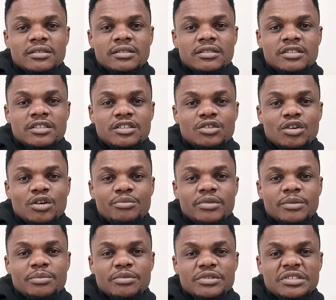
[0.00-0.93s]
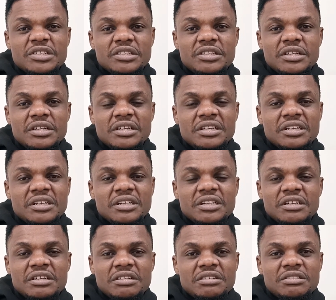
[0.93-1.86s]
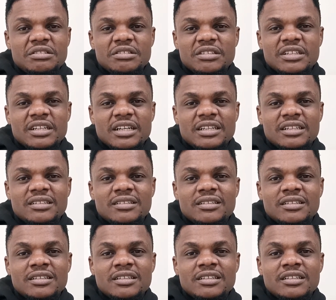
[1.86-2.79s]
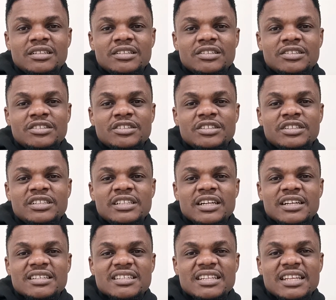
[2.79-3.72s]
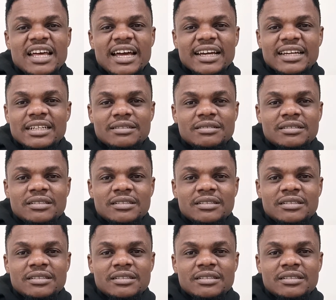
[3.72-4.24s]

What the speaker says: GitHub repository, you can join their Slack.